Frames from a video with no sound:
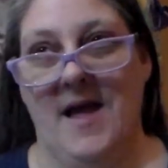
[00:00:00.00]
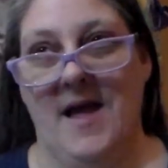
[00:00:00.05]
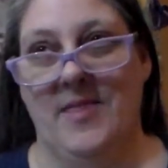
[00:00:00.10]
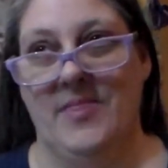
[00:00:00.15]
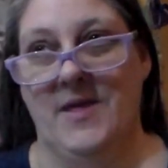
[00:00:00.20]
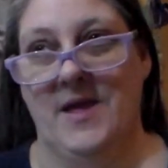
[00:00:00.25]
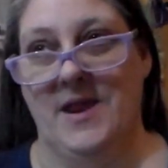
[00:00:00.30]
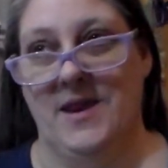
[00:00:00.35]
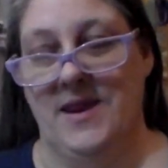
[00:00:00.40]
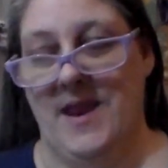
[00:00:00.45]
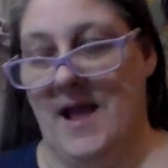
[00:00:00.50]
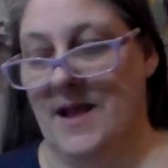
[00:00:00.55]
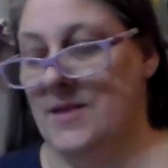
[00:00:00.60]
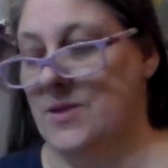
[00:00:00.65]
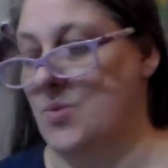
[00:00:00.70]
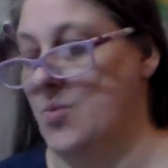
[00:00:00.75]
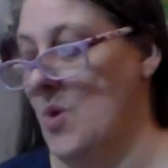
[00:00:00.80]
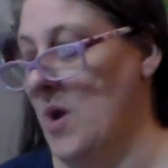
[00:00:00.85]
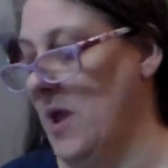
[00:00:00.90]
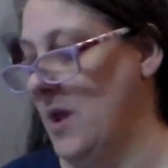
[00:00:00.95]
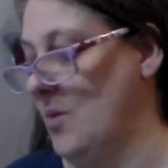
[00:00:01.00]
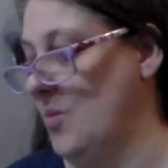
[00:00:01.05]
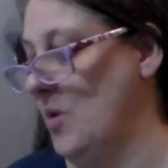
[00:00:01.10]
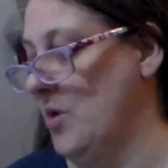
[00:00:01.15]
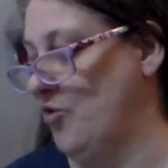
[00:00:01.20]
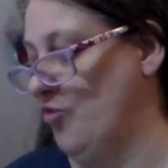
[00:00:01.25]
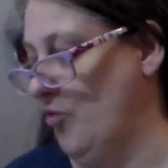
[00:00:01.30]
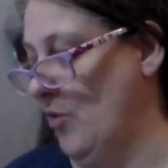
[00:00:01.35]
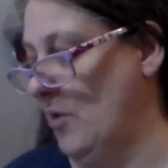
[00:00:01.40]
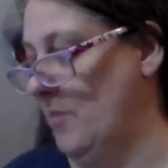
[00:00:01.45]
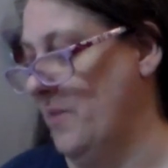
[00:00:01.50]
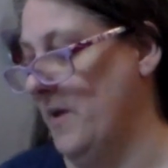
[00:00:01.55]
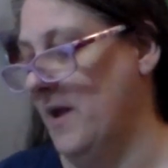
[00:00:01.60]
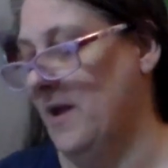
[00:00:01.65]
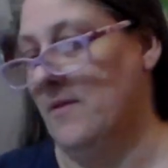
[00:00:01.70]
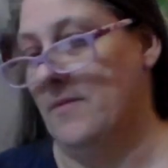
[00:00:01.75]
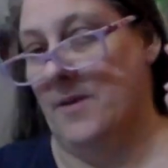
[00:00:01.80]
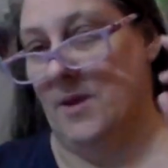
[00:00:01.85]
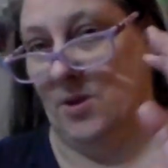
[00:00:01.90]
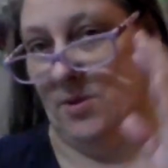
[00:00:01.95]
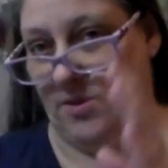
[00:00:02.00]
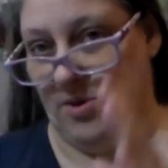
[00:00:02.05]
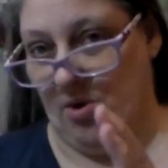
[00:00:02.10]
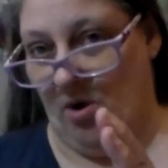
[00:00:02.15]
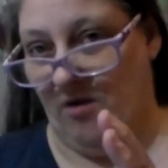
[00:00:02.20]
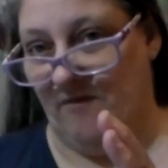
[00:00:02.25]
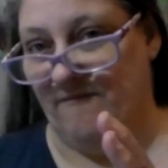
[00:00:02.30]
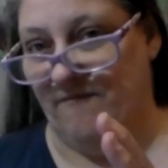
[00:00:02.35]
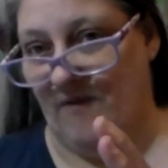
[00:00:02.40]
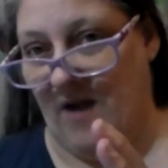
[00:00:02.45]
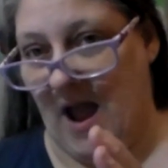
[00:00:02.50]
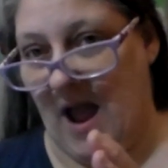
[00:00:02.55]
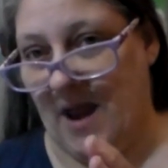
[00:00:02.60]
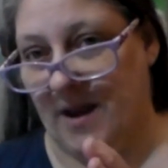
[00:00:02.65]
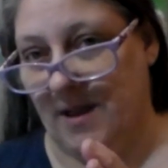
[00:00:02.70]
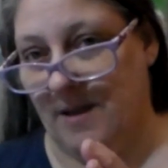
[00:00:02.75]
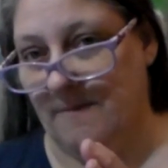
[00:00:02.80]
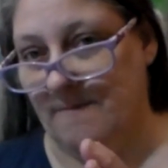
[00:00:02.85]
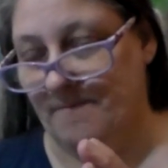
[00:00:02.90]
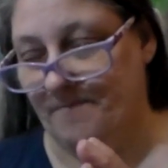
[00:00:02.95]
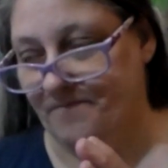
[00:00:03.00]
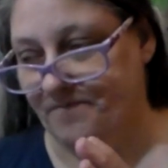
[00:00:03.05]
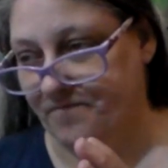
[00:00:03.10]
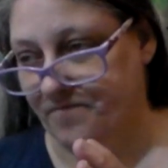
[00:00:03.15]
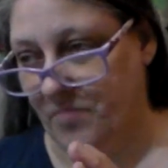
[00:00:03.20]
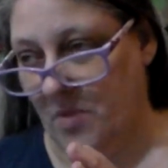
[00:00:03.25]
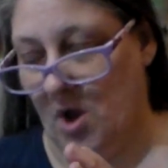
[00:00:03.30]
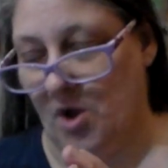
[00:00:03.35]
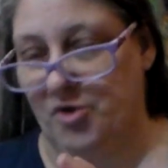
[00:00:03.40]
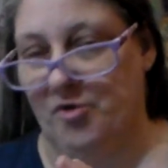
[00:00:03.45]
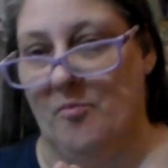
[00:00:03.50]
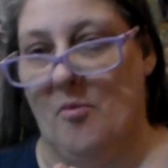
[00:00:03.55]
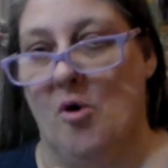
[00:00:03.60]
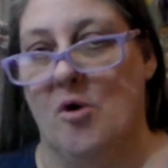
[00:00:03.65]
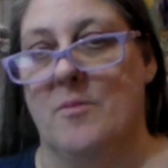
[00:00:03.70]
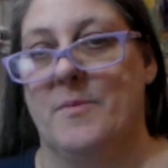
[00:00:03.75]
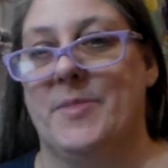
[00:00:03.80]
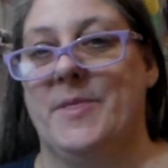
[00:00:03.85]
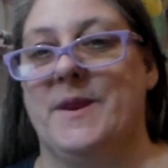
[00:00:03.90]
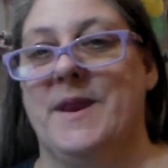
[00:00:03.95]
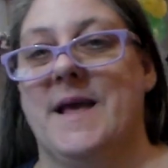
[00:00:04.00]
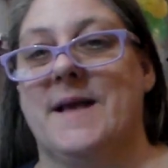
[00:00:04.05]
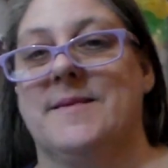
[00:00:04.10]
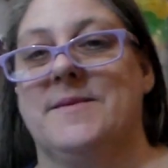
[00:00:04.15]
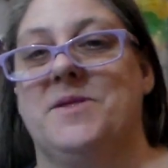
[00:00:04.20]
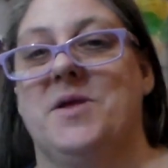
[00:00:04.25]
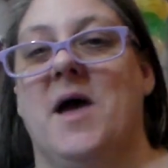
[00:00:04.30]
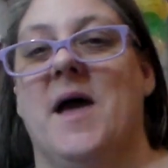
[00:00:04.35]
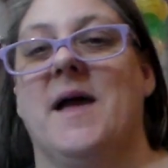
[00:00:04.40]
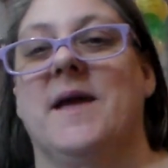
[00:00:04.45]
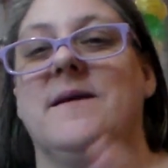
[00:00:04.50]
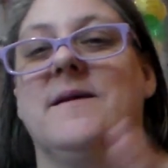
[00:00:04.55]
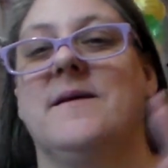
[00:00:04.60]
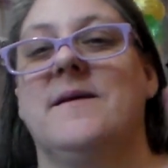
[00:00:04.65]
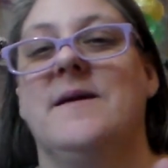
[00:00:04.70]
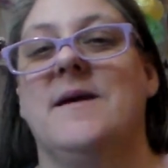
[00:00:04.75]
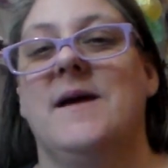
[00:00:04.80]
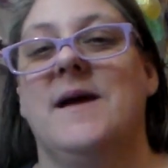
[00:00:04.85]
And then next week, which will be, it'll start Friday, not tomorrow, but the next day,